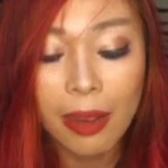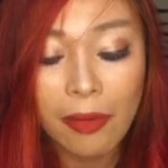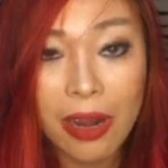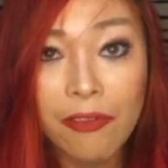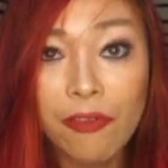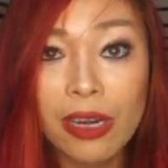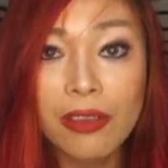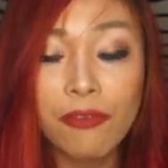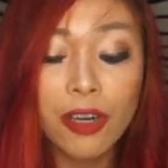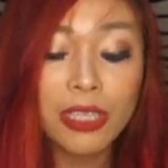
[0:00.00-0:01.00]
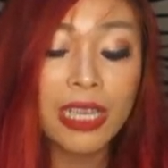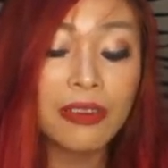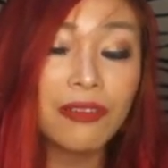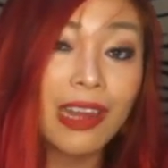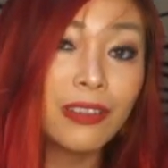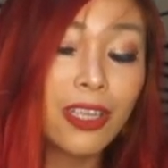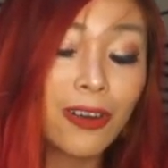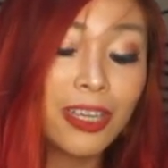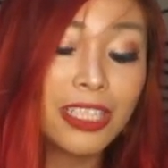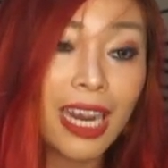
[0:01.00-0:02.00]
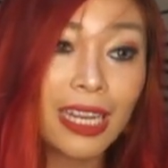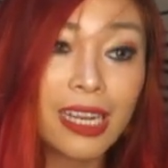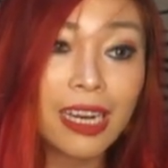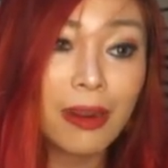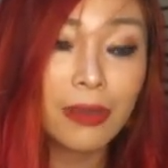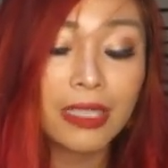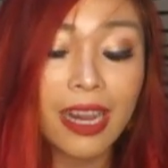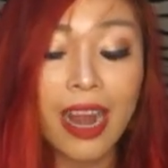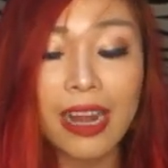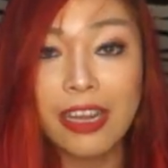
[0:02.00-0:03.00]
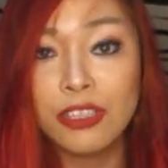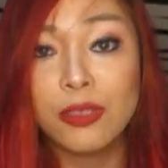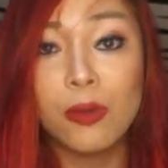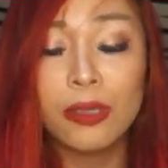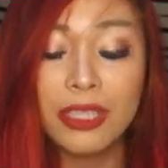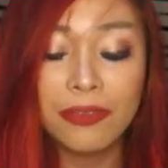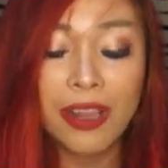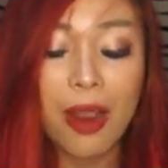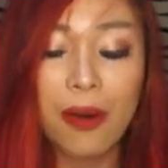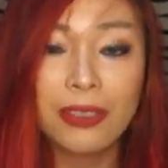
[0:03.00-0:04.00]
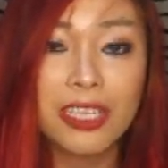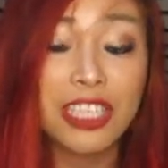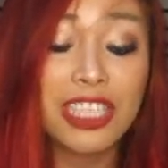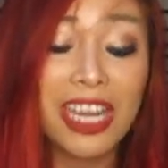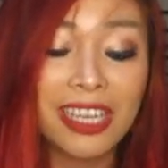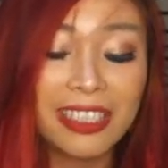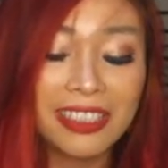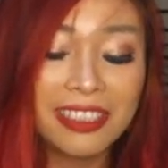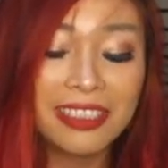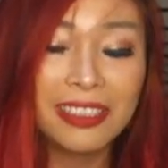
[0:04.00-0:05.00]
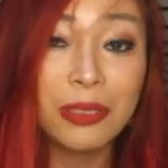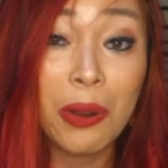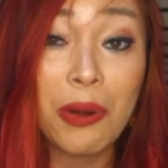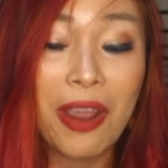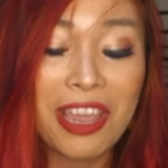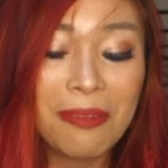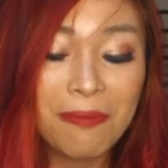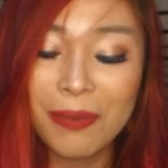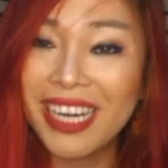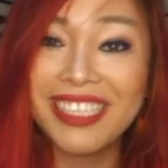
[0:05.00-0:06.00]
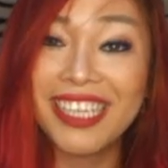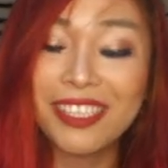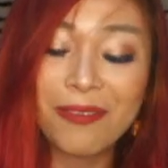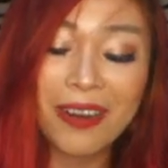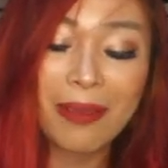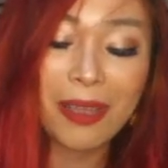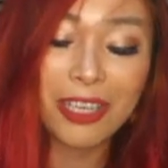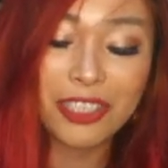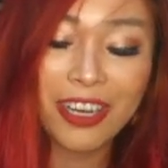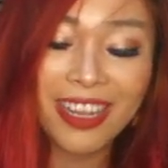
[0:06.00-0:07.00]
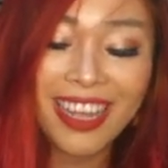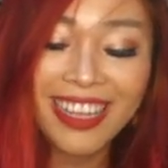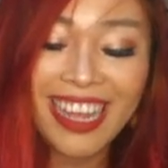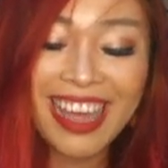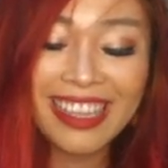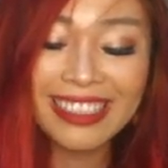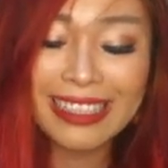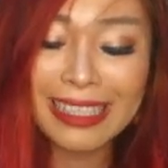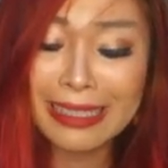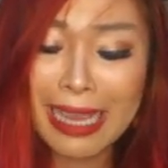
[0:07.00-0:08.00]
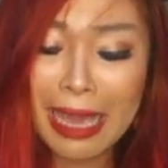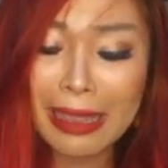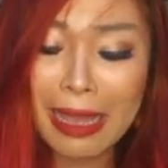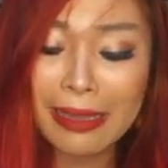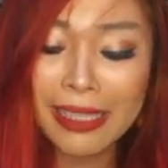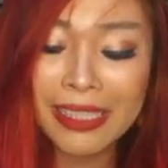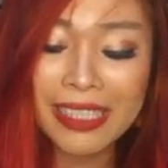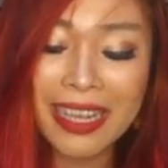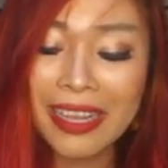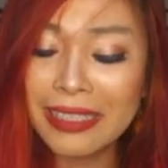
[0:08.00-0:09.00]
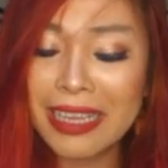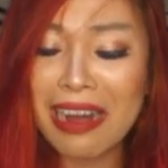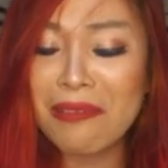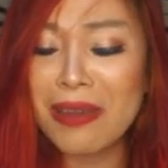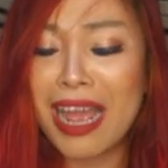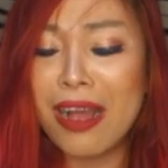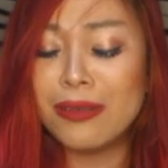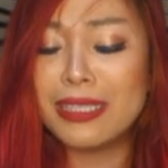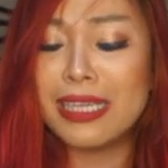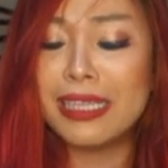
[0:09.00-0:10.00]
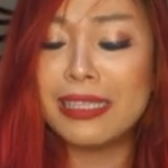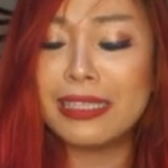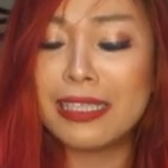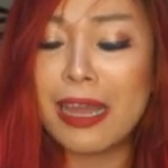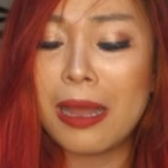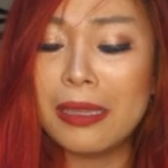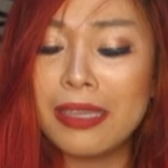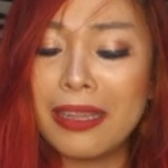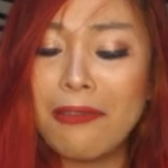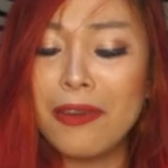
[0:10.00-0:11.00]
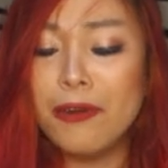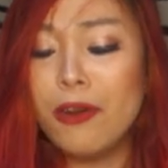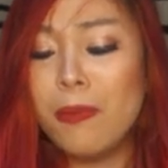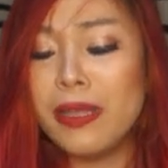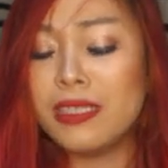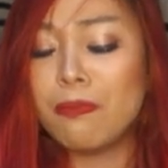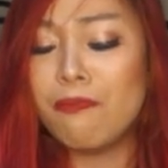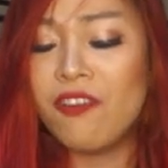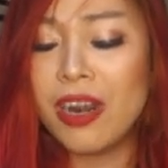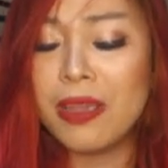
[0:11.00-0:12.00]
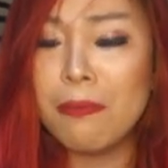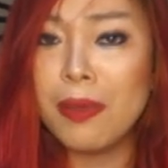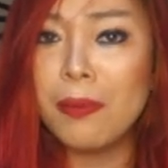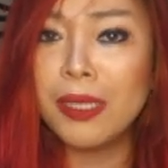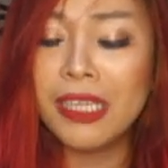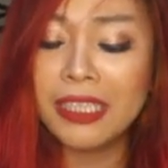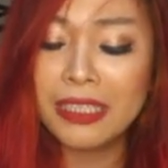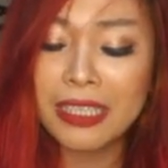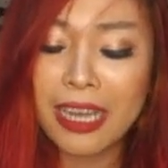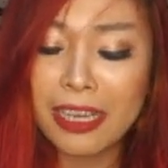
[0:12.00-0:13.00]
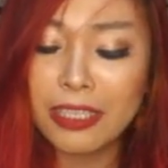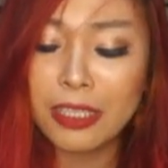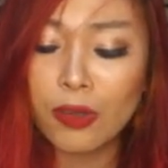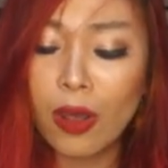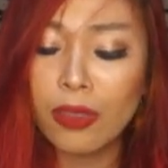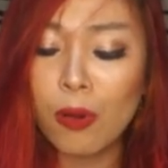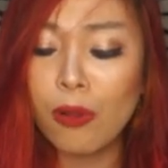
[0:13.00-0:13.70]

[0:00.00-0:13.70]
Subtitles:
when he first hit five-star on his island, I was there and I stole his flower. I was gonna sell it to annoy him, but I didn't. Don't worry, I'm not a jerk. And this is inside that. This is the inside of my house. It's the living room. It's very minimalist. I just saw the